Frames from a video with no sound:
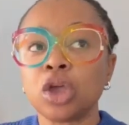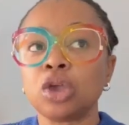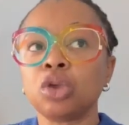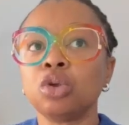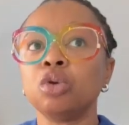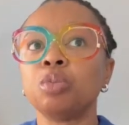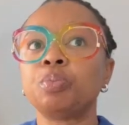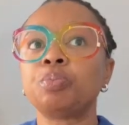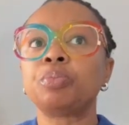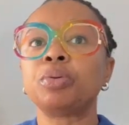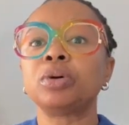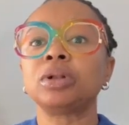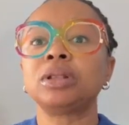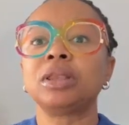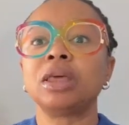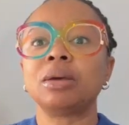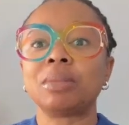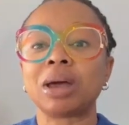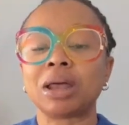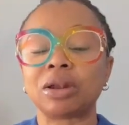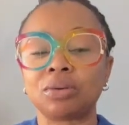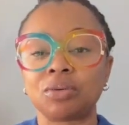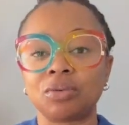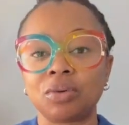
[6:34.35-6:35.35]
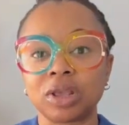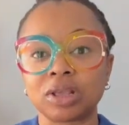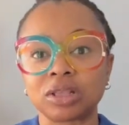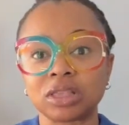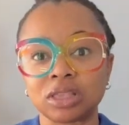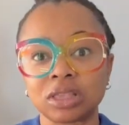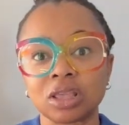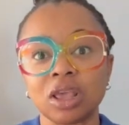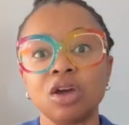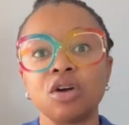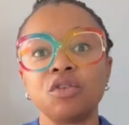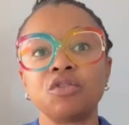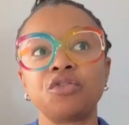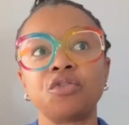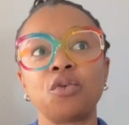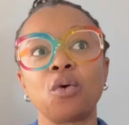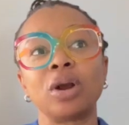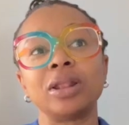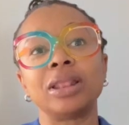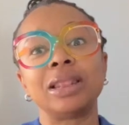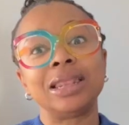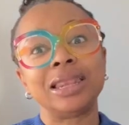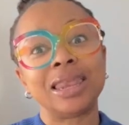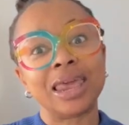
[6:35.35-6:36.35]
You put them at risk
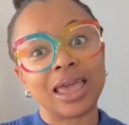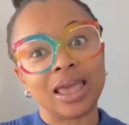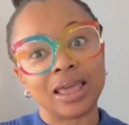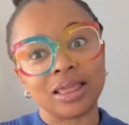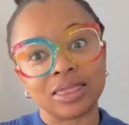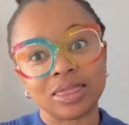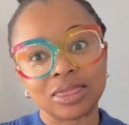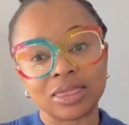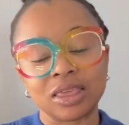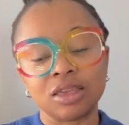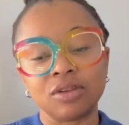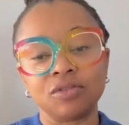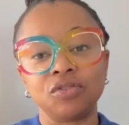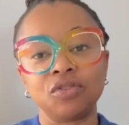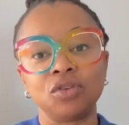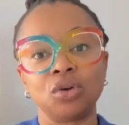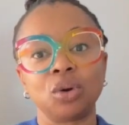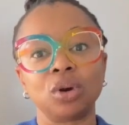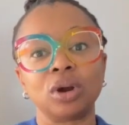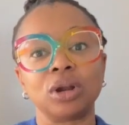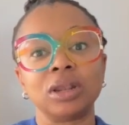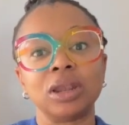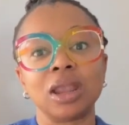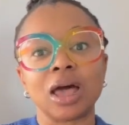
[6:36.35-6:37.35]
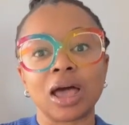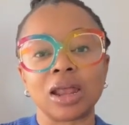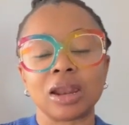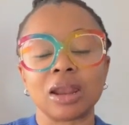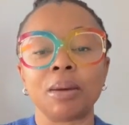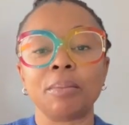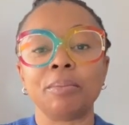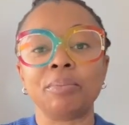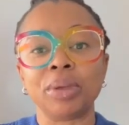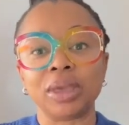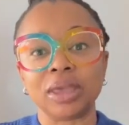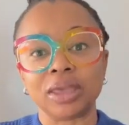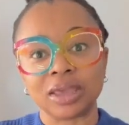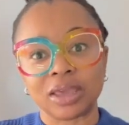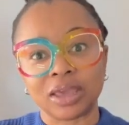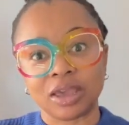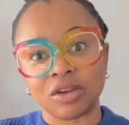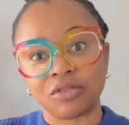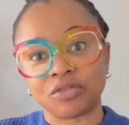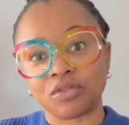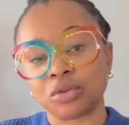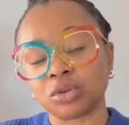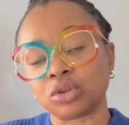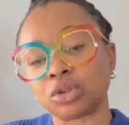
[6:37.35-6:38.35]
for death if you're not being
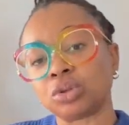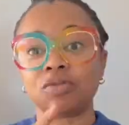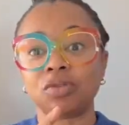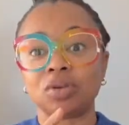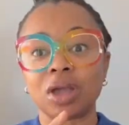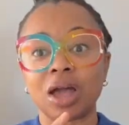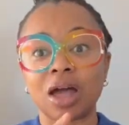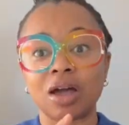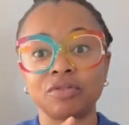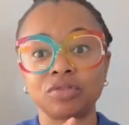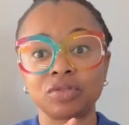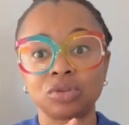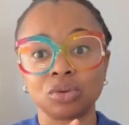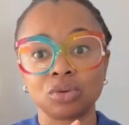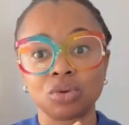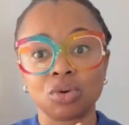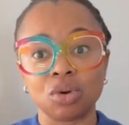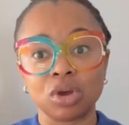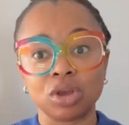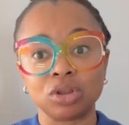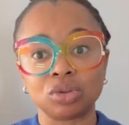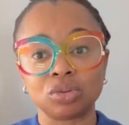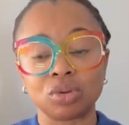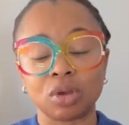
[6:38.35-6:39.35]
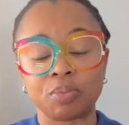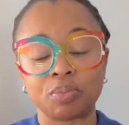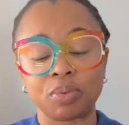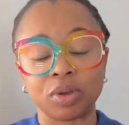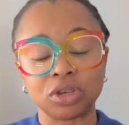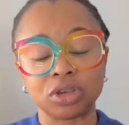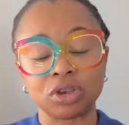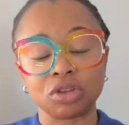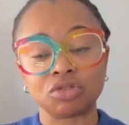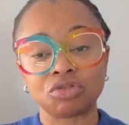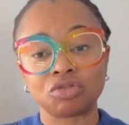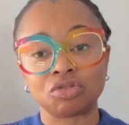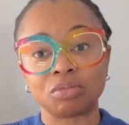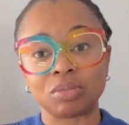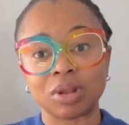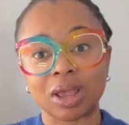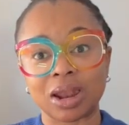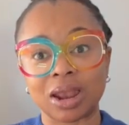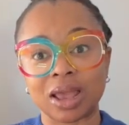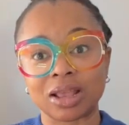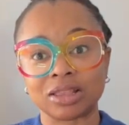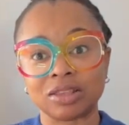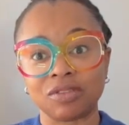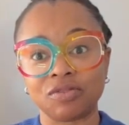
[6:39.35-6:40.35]
careful. So if you have to go into a patient's room
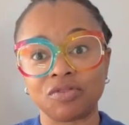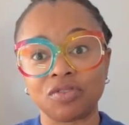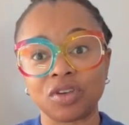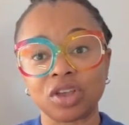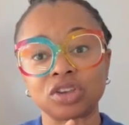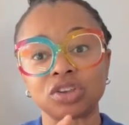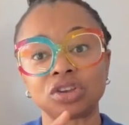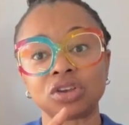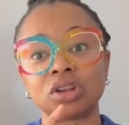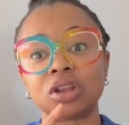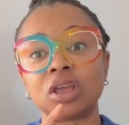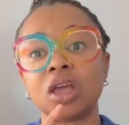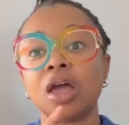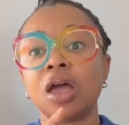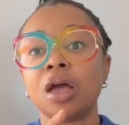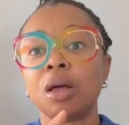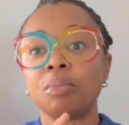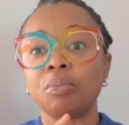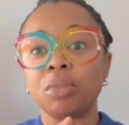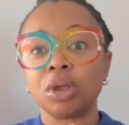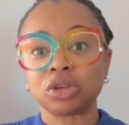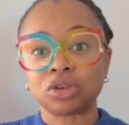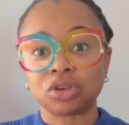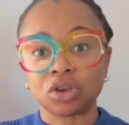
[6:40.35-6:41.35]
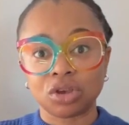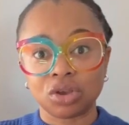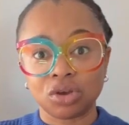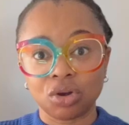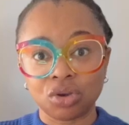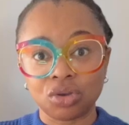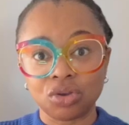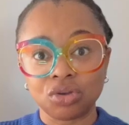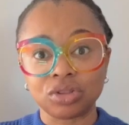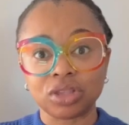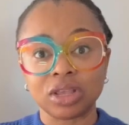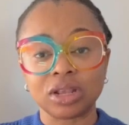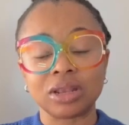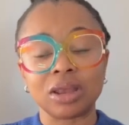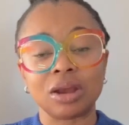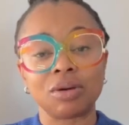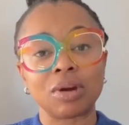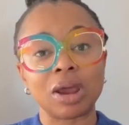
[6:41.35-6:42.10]
that has infection, make sure you're using the